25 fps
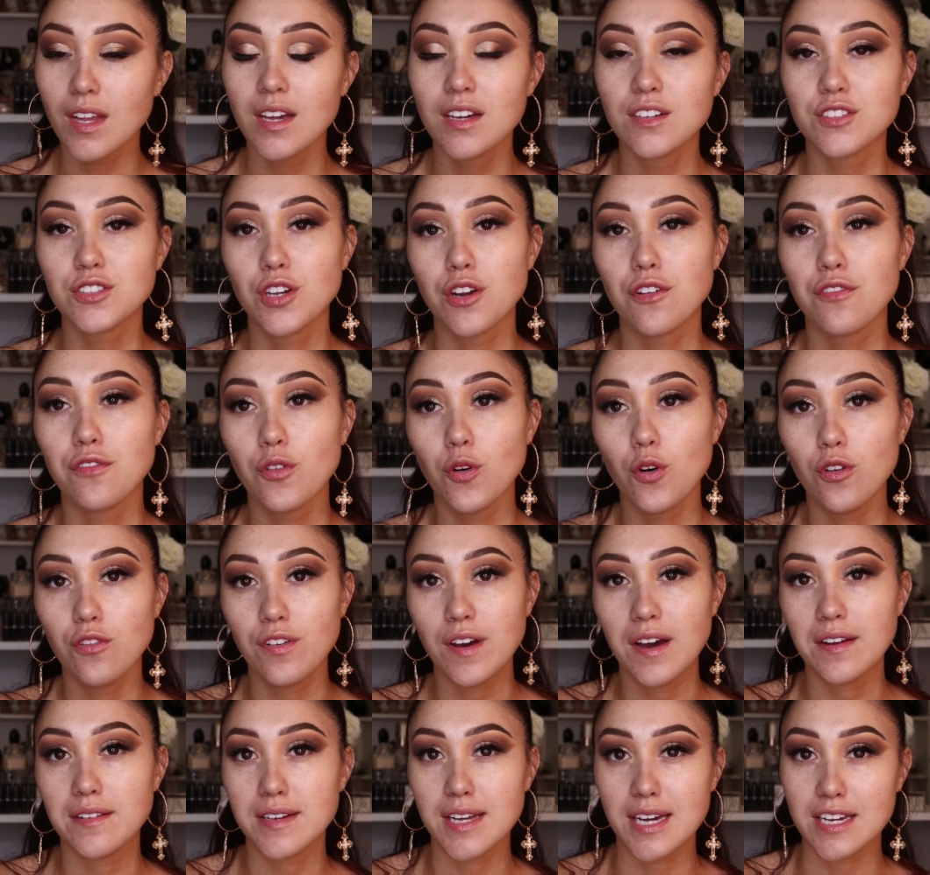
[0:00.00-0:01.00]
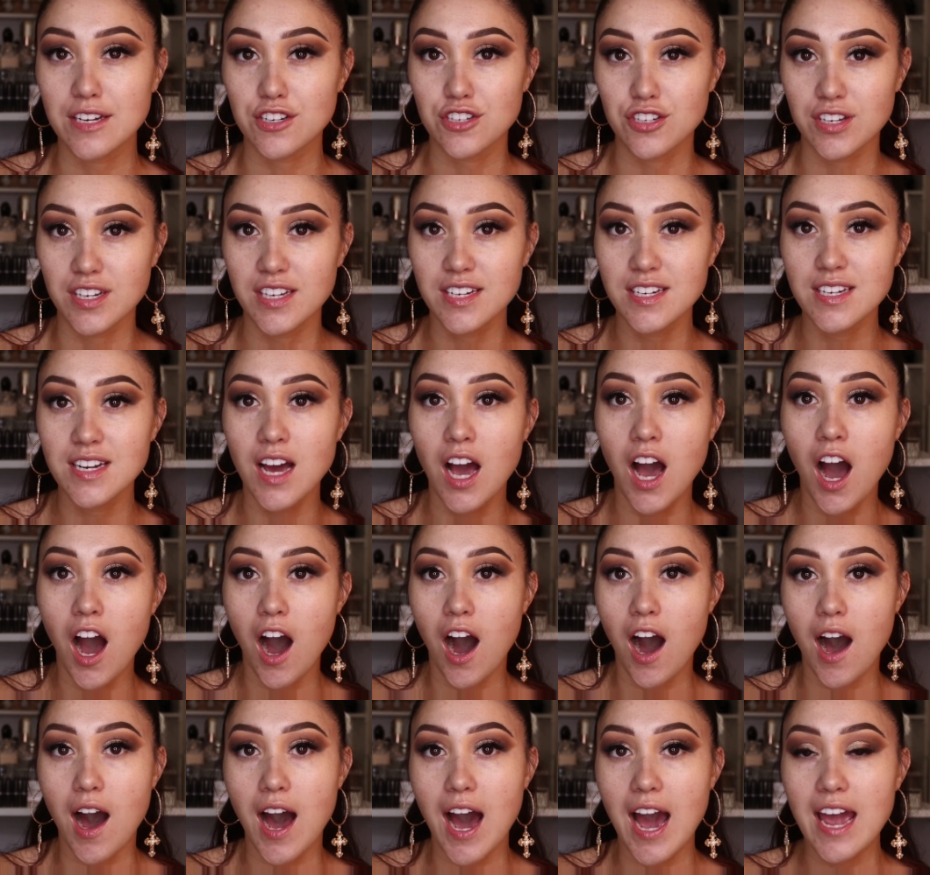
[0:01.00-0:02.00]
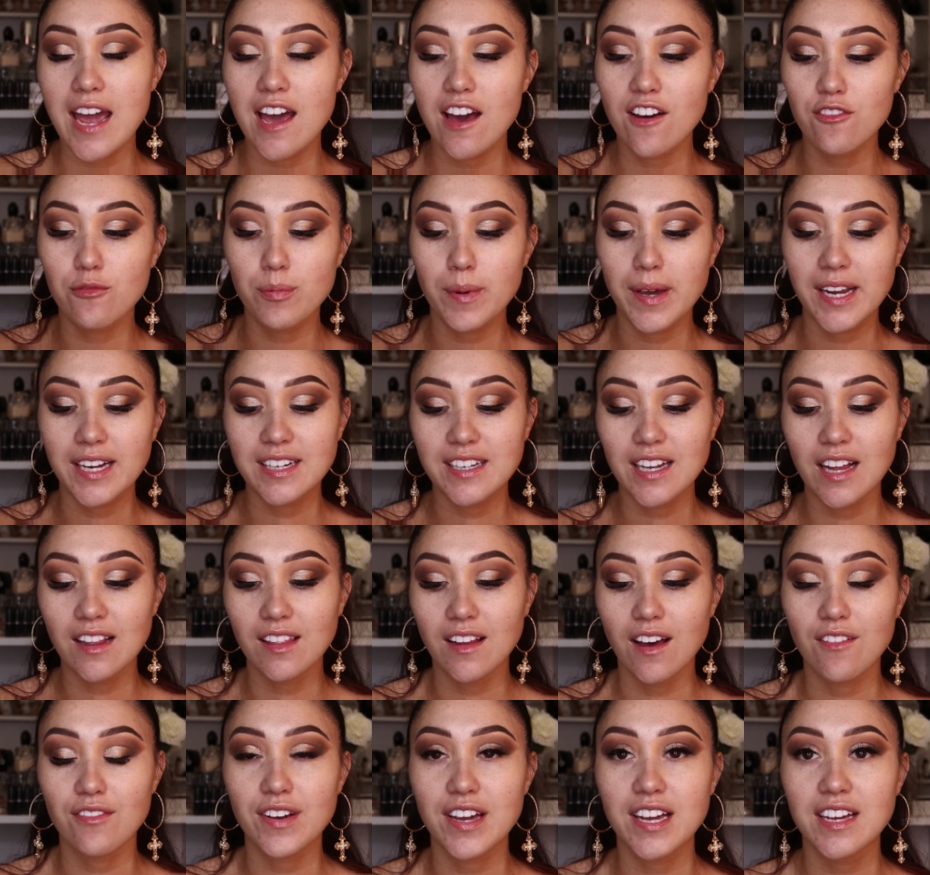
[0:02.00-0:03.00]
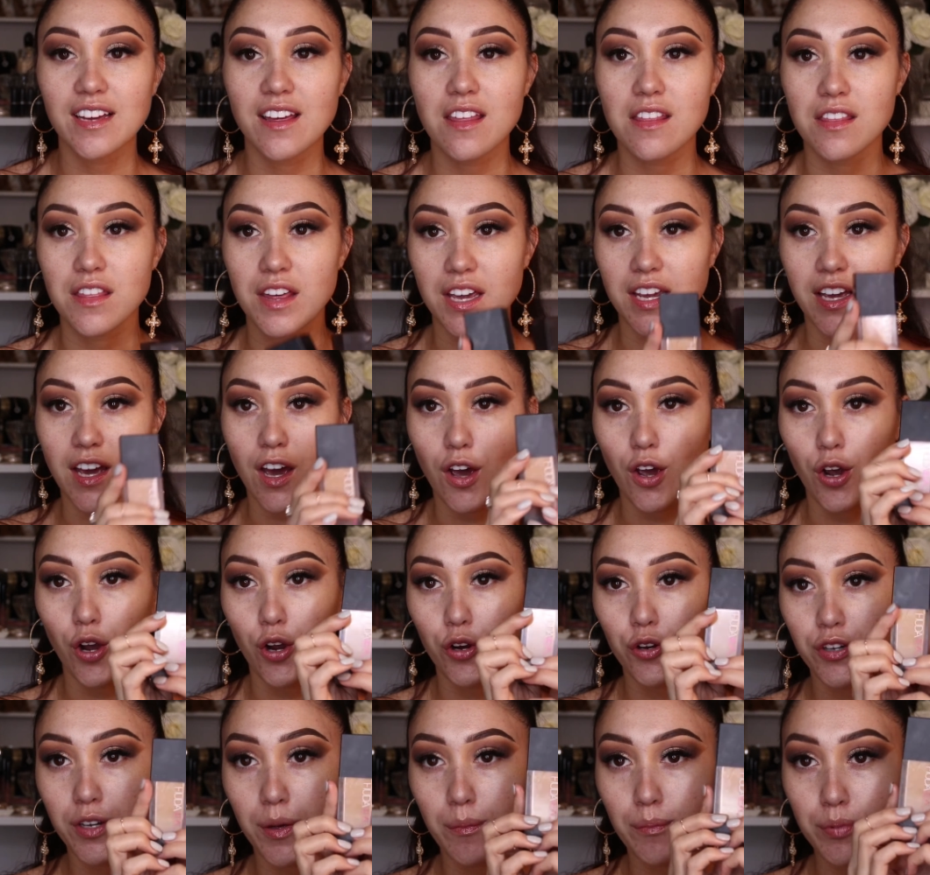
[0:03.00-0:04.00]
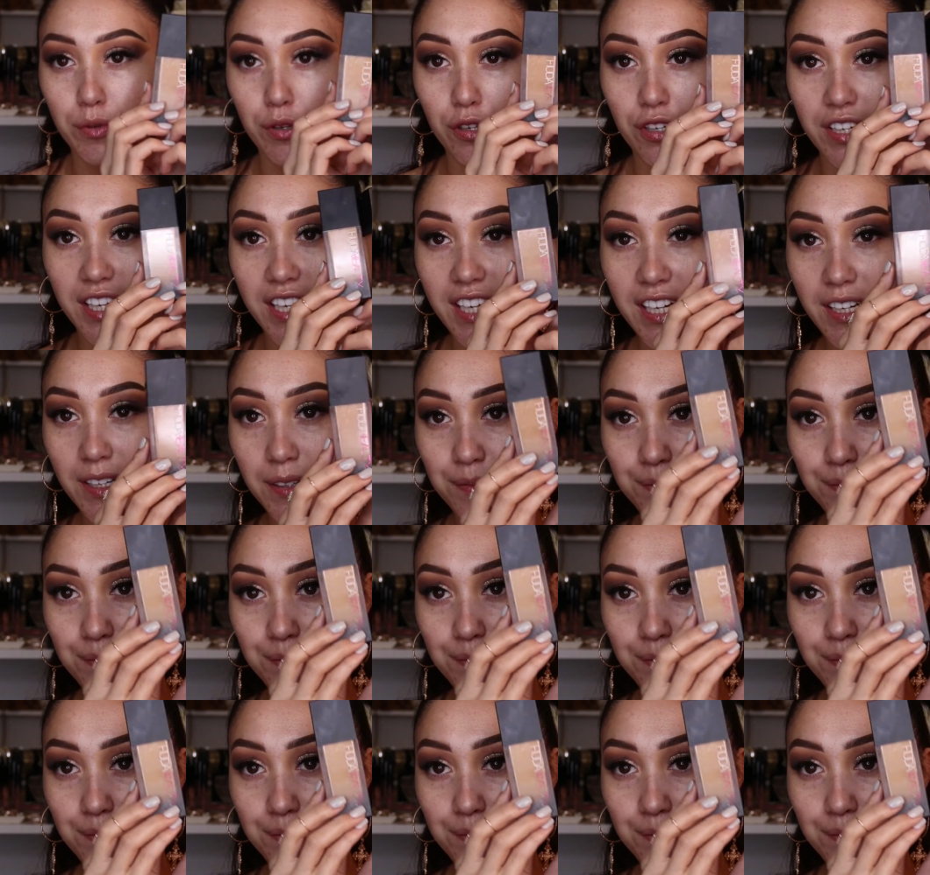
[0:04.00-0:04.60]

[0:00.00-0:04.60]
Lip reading: So for foundation, I have been loving the Huda Beauty